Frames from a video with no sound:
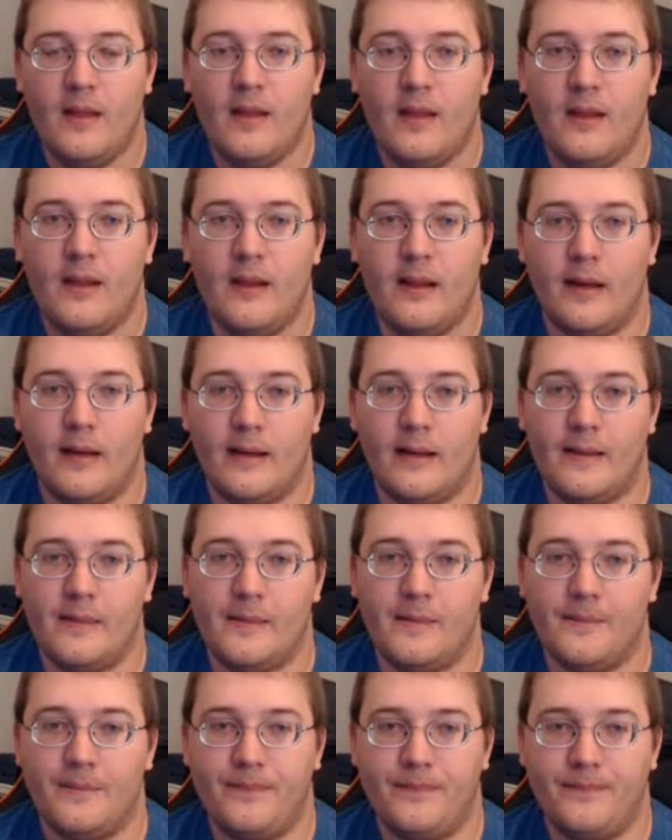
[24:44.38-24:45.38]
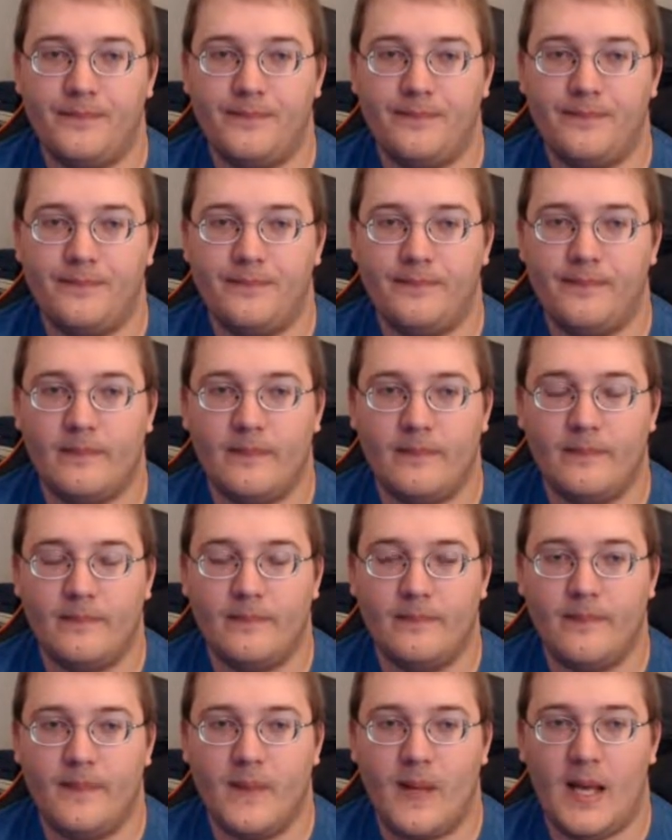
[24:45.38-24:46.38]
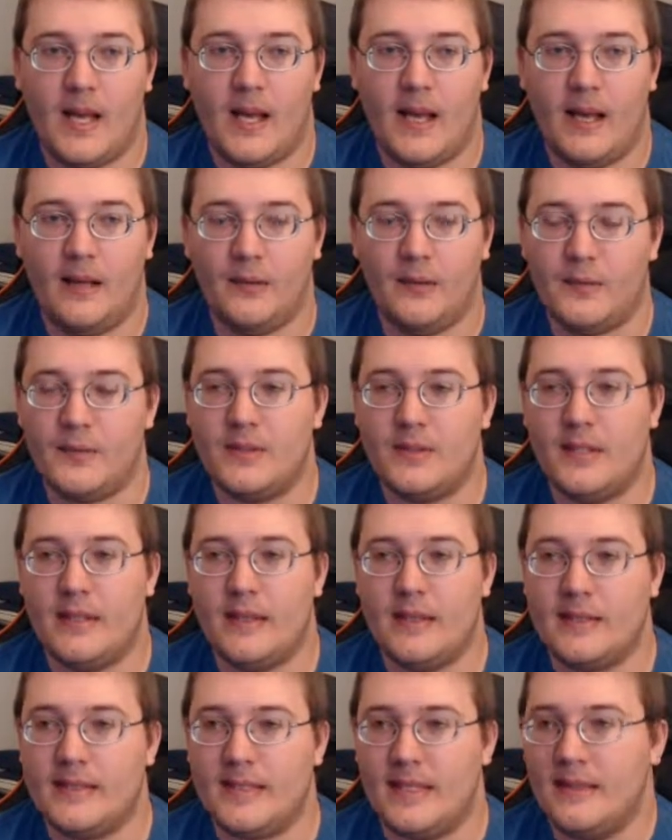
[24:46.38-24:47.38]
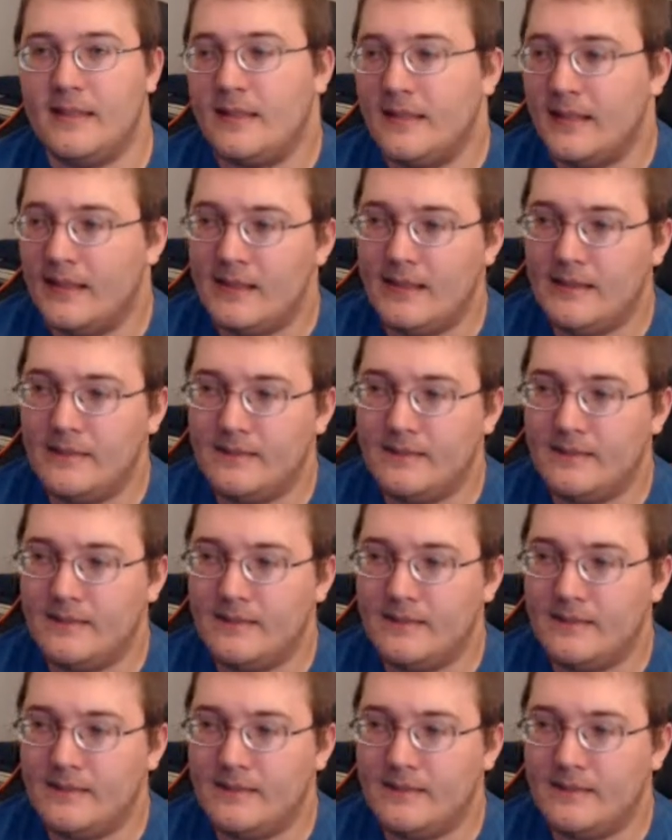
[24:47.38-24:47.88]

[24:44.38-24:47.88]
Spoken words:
I don't see the sense in it